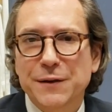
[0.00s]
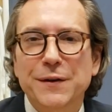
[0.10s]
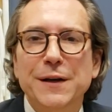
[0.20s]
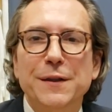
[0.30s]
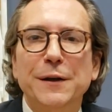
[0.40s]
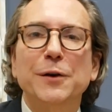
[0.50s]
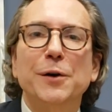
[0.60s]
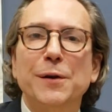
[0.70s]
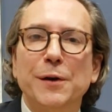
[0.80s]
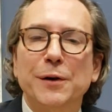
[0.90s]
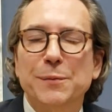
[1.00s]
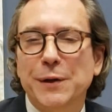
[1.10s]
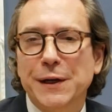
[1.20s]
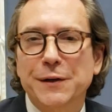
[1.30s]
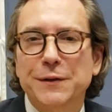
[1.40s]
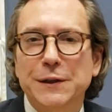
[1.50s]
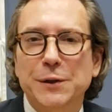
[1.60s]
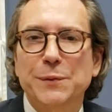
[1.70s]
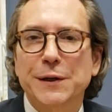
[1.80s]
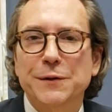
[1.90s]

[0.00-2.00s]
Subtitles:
If anything, they're complaining of a little bit